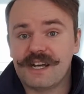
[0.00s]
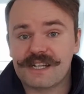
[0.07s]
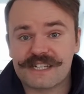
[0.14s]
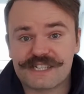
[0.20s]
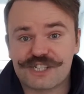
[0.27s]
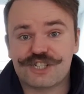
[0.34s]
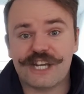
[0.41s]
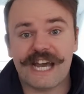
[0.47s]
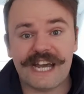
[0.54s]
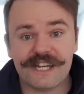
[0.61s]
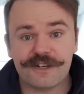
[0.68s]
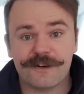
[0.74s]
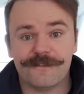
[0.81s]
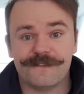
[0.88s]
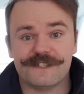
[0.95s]
share
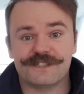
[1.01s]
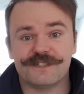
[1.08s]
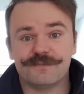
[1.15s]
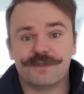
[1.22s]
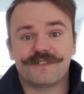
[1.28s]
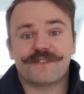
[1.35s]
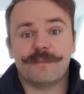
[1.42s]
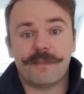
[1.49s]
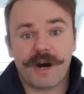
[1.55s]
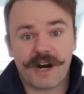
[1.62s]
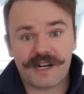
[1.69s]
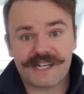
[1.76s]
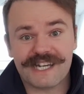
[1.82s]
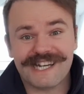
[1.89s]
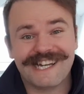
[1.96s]
your vision with the
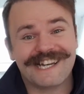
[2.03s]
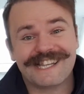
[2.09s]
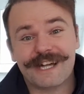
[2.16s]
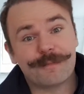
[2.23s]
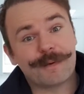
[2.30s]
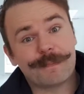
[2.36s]
market, there'll be